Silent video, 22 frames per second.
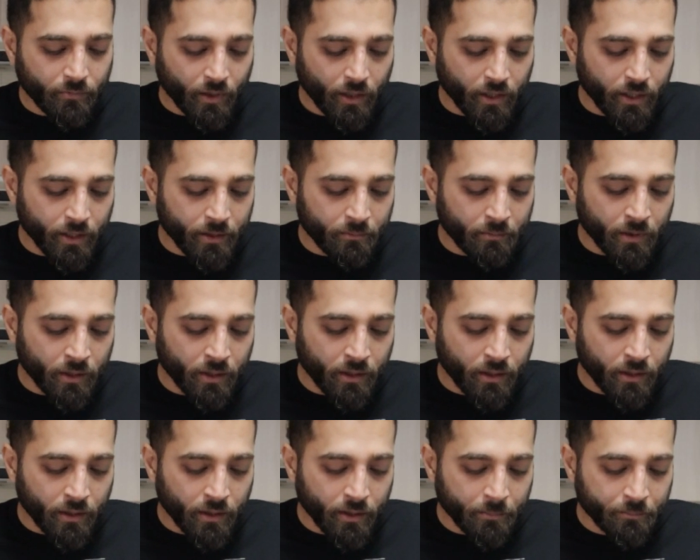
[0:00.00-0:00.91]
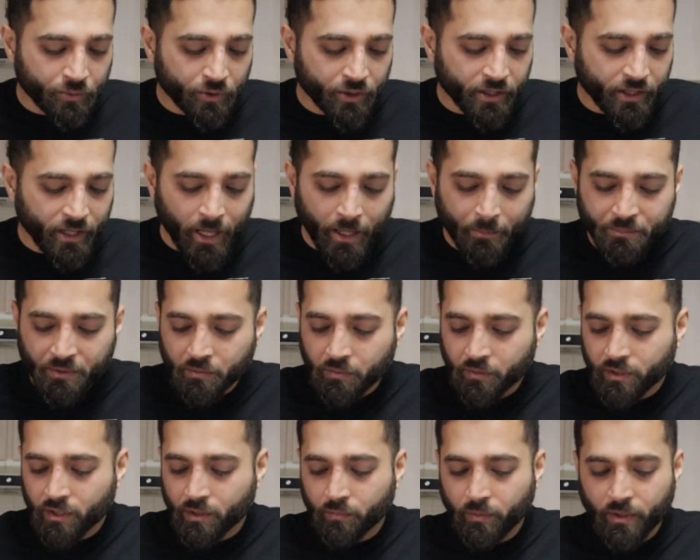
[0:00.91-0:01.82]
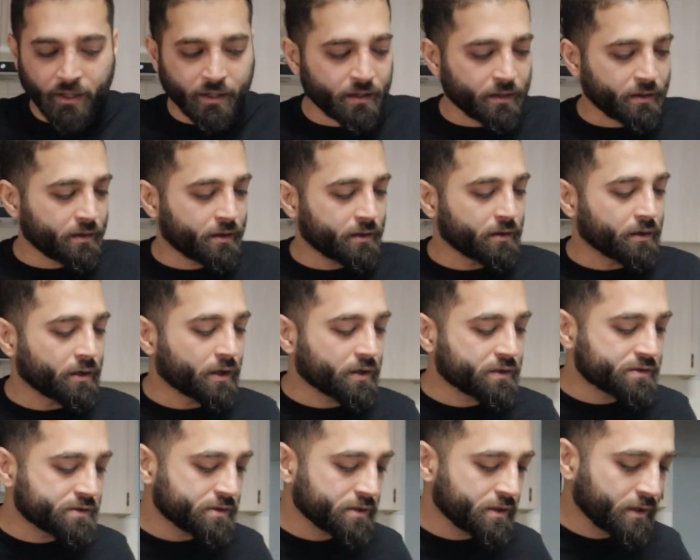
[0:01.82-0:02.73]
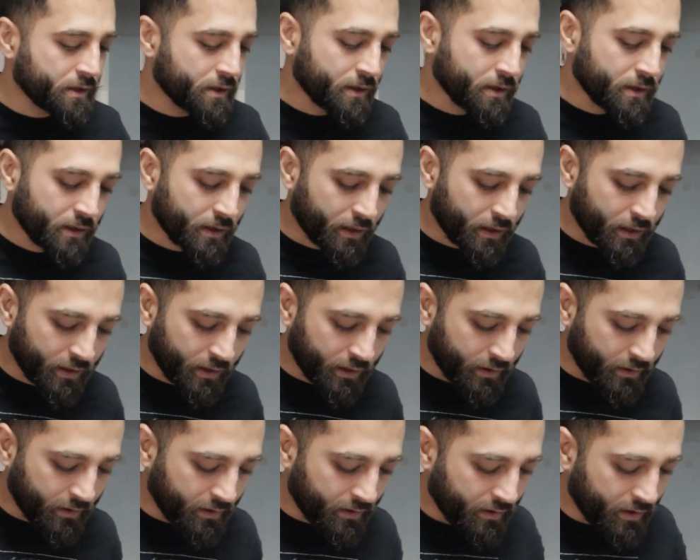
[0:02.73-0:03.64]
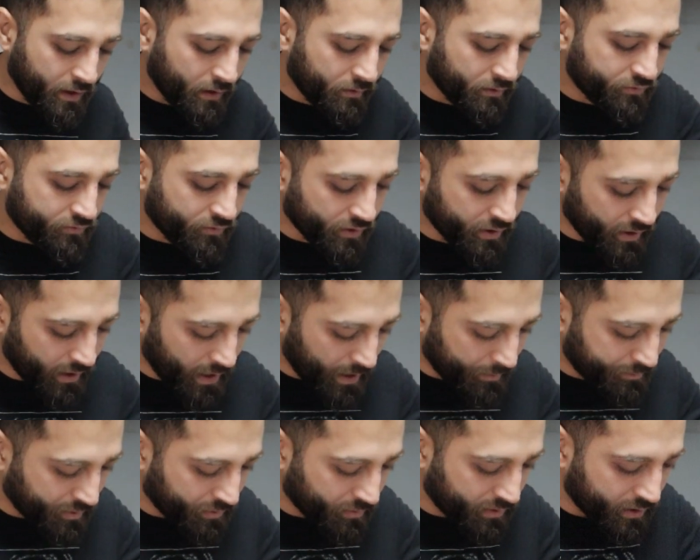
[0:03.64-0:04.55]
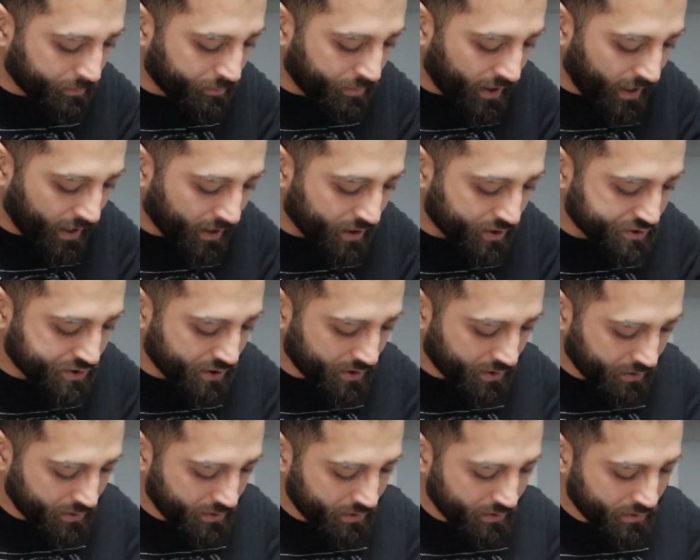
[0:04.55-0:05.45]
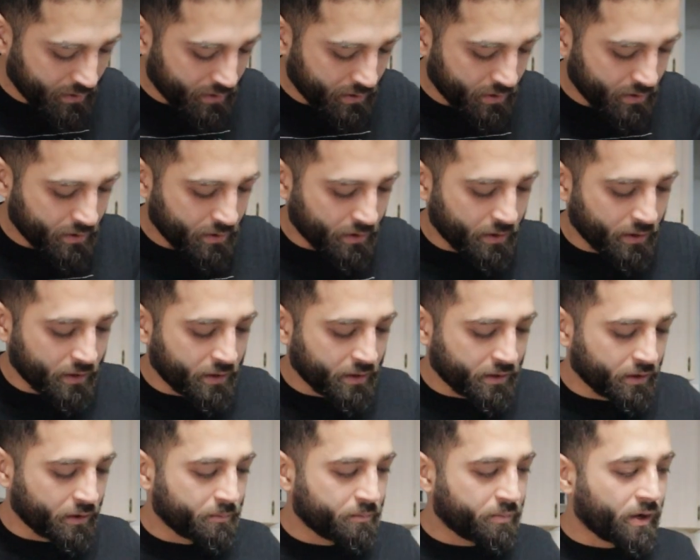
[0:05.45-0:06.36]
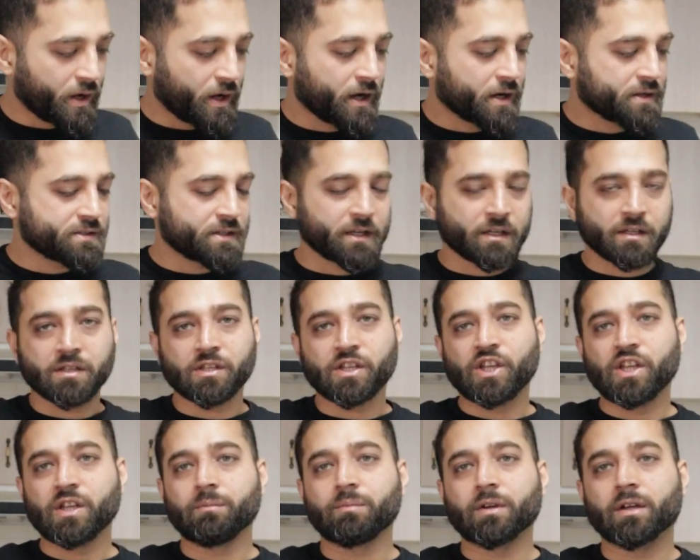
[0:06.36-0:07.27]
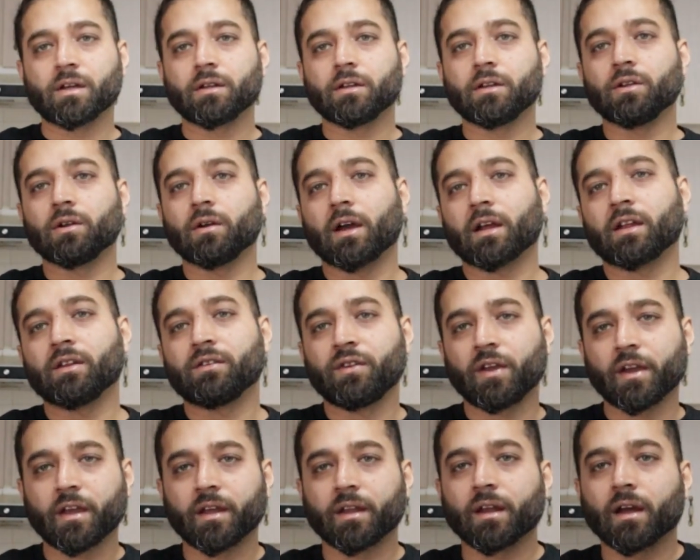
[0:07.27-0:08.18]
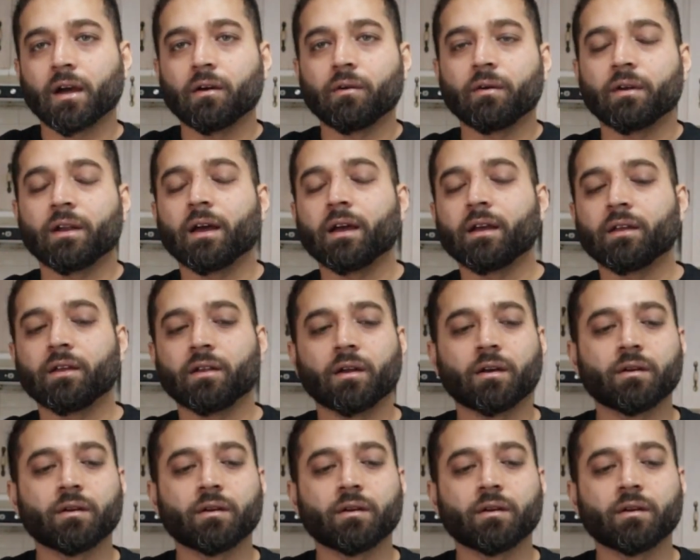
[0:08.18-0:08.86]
I'm pretty happy with the way it looks, and I was very happy with the packaging. Little box, I can keep it. You know, I can take it out when I,